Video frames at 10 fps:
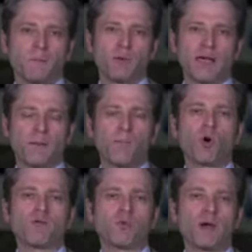put out
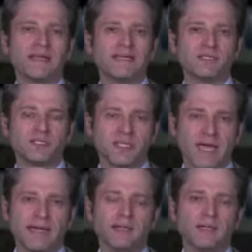more of what he
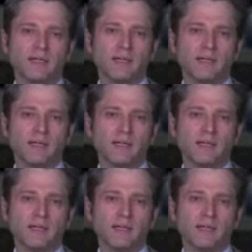said.